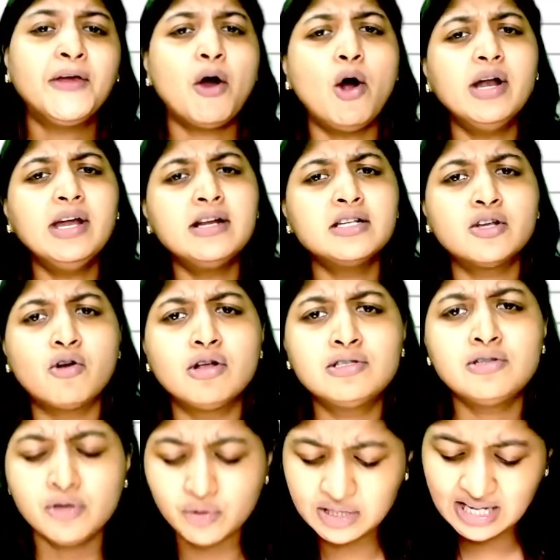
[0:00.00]
Auditors are
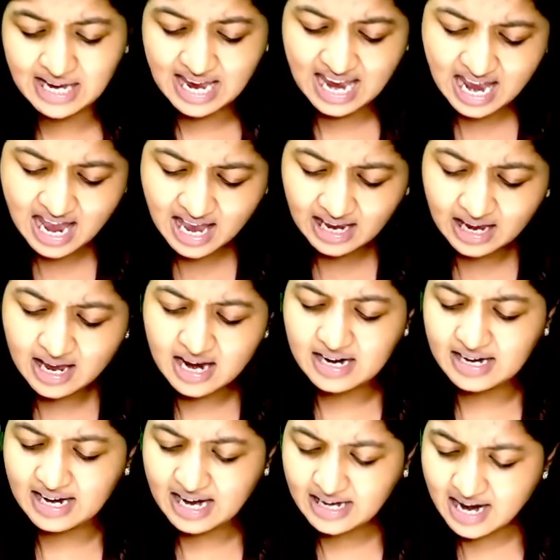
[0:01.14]
also using AI,
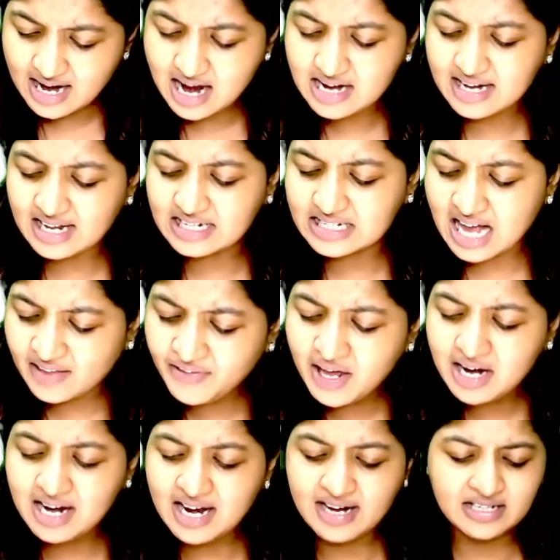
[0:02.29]
data analytics,
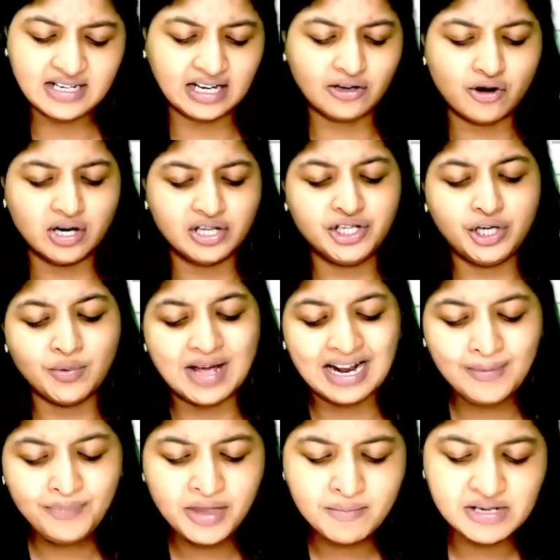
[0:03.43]
other latest technology to
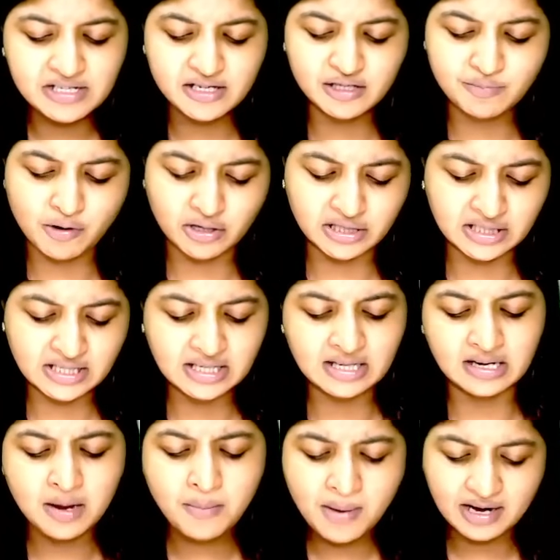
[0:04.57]
help the business processes
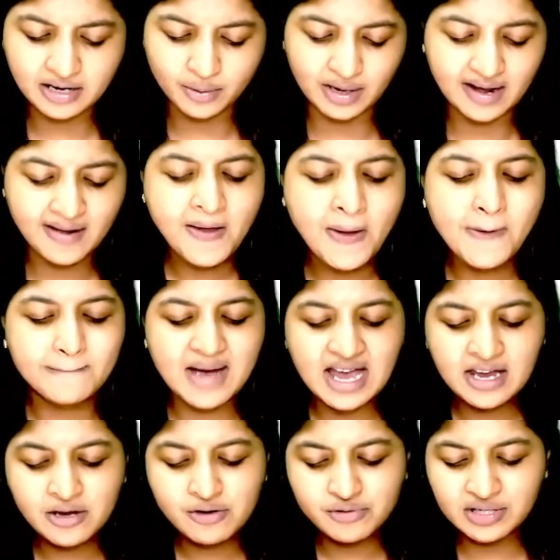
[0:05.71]
in a better way. By
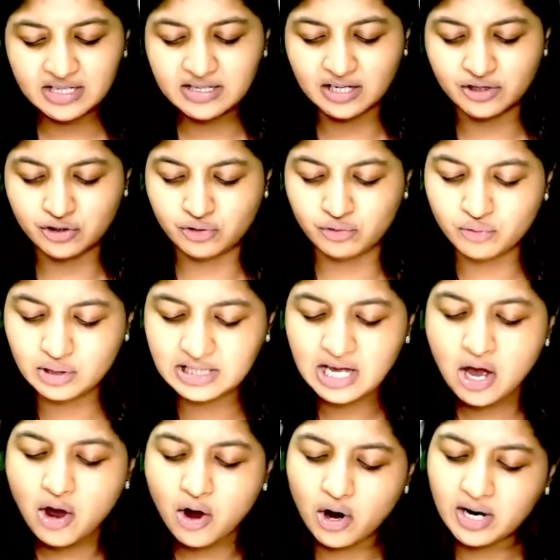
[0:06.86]
using such tools,
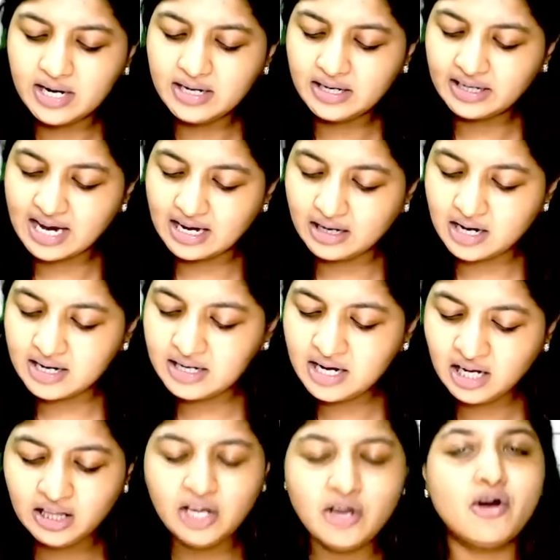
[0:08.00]
auditor can
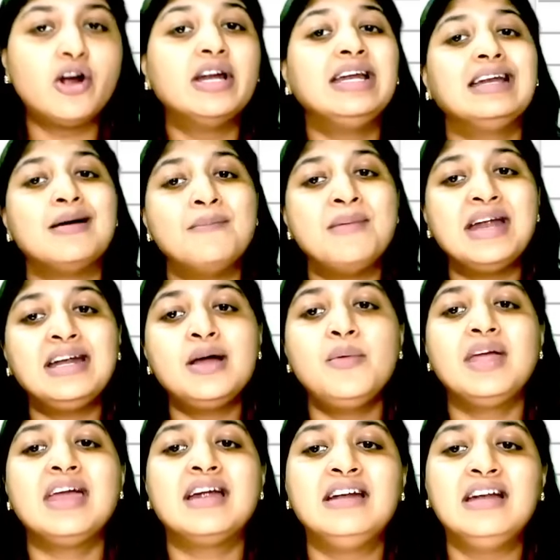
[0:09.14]
conduct the audit in a better
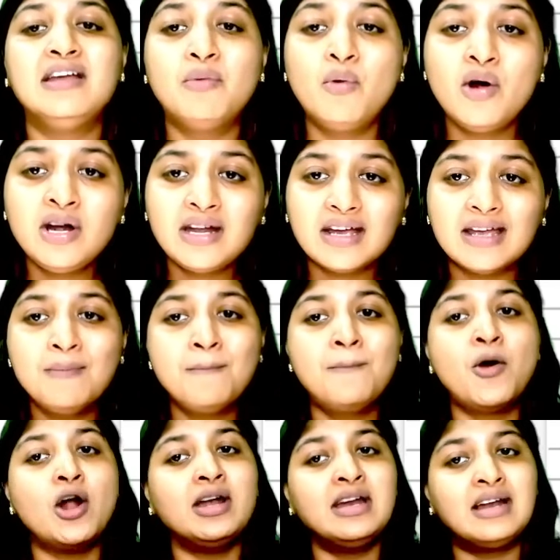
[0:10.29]
way and devote
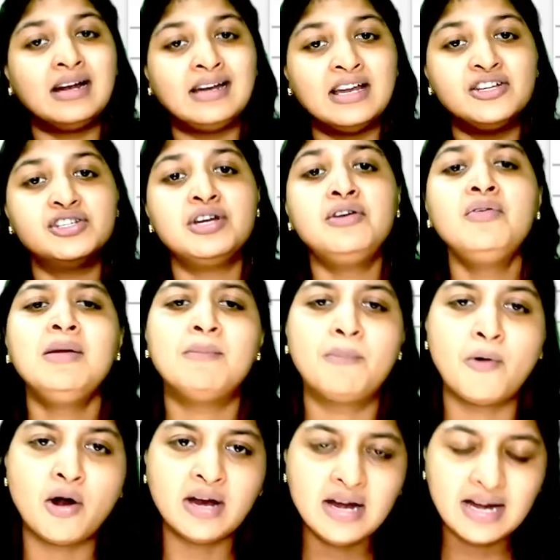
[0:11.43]
important attention to
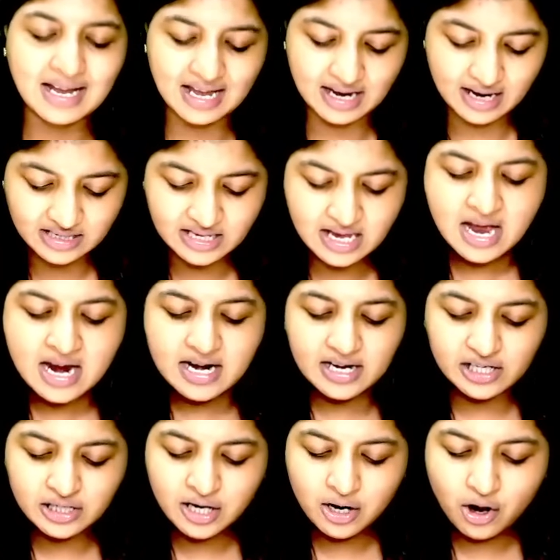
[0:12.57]
important areas.
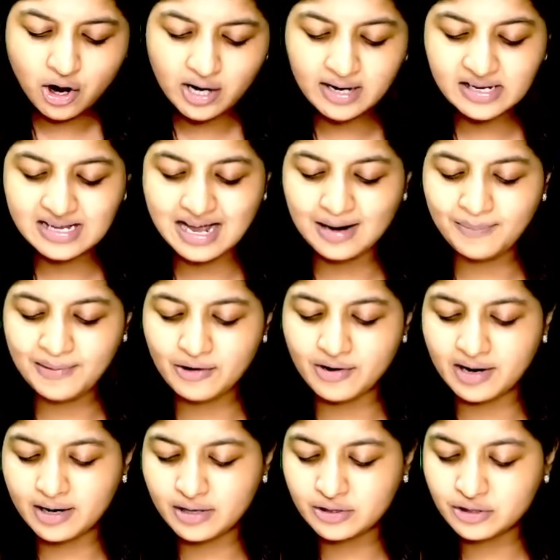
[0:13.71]
Digital audit is helping
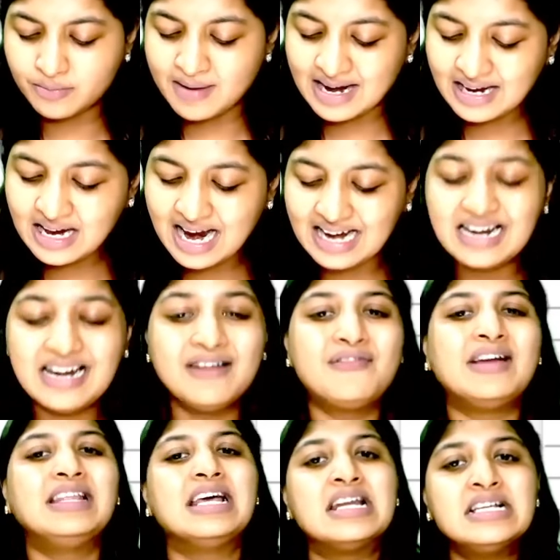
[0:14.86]
auditors to better
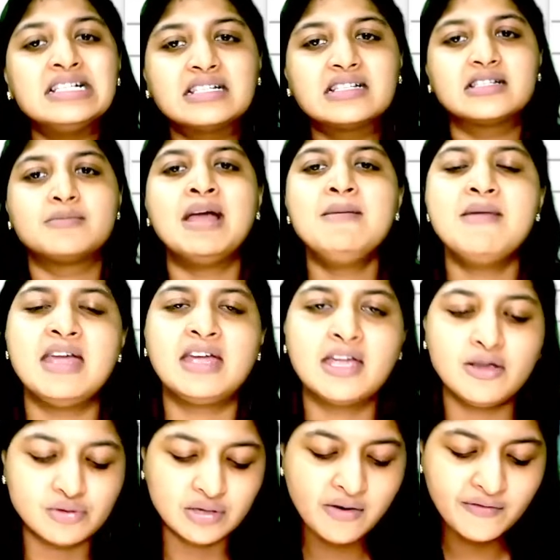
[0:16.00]
identify the risks by
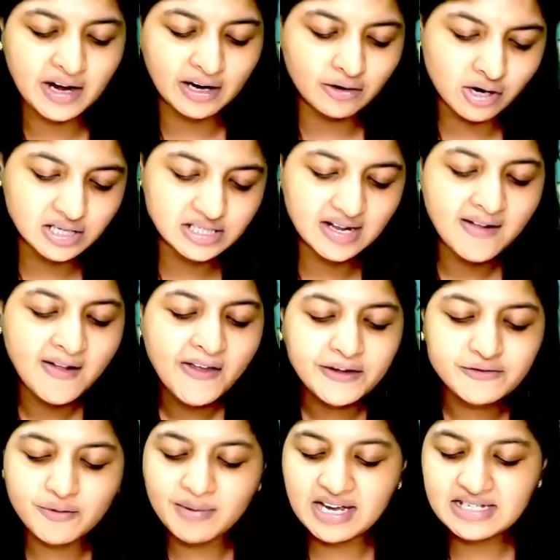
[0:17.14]
making use of technology.
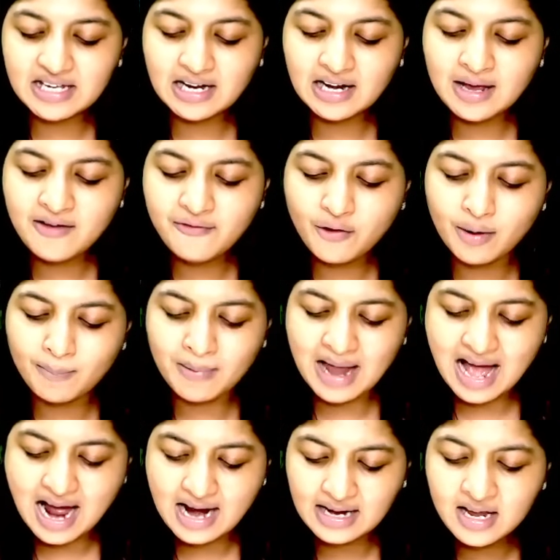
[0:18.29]
So basically, for
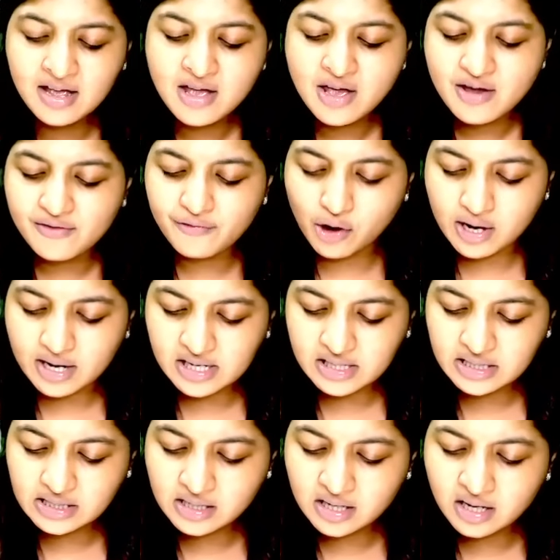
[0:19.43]
planning, for
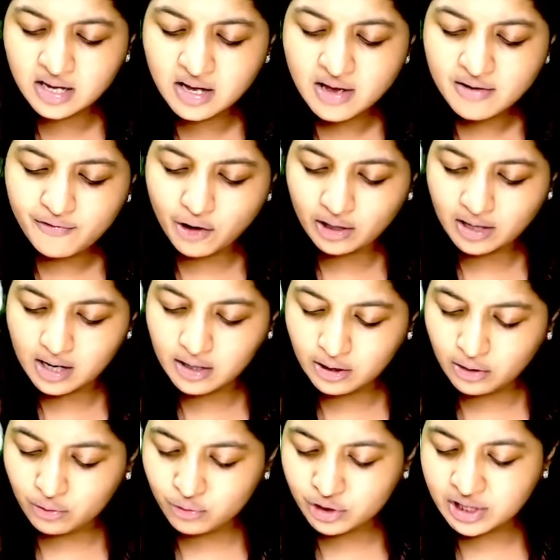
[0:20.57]
risk, for
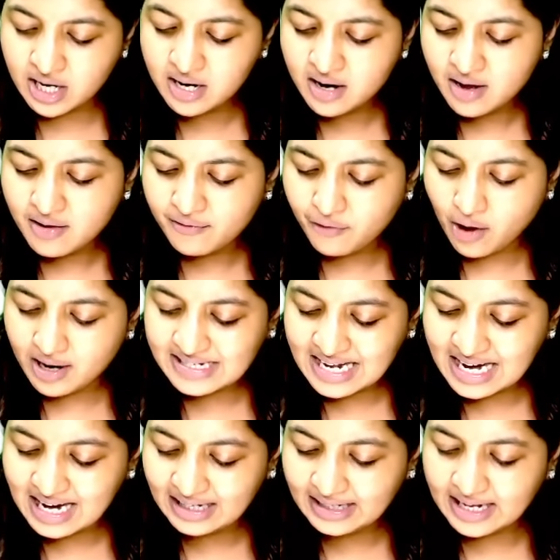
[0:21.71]
conclusion, for
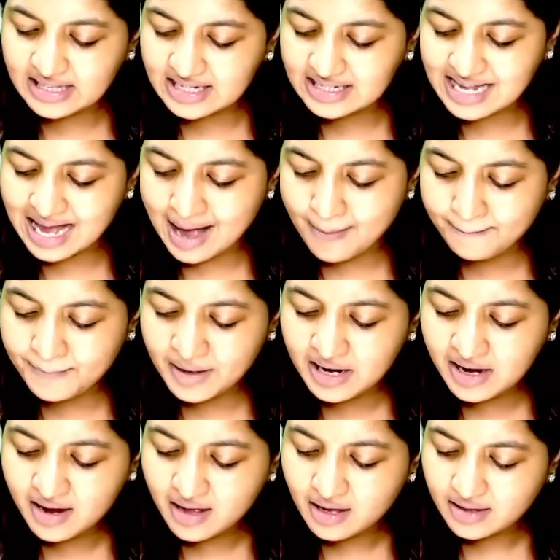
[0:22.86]
selecting the
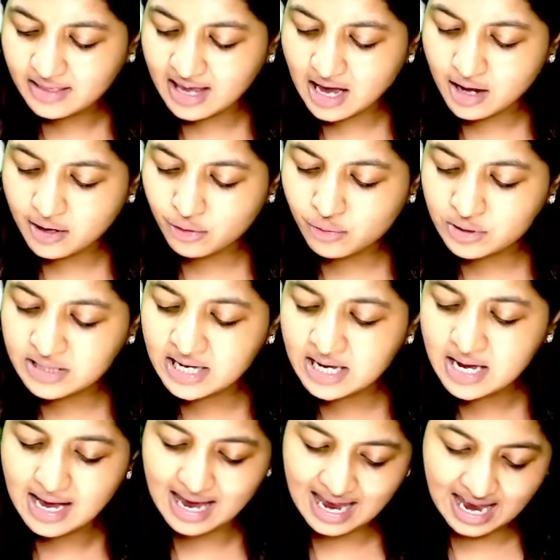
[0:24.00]
sample, they are
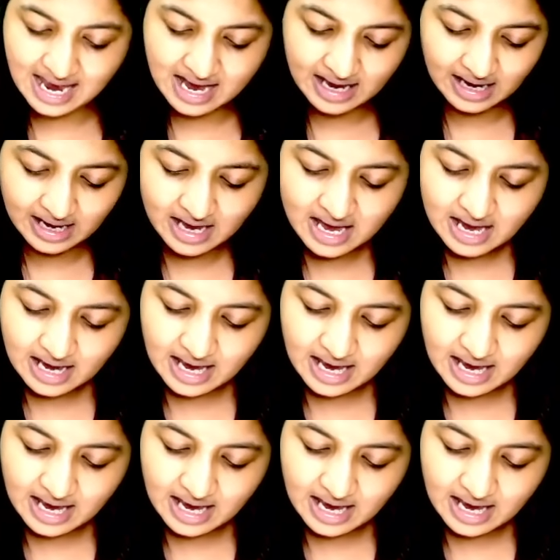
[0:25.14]
using AI.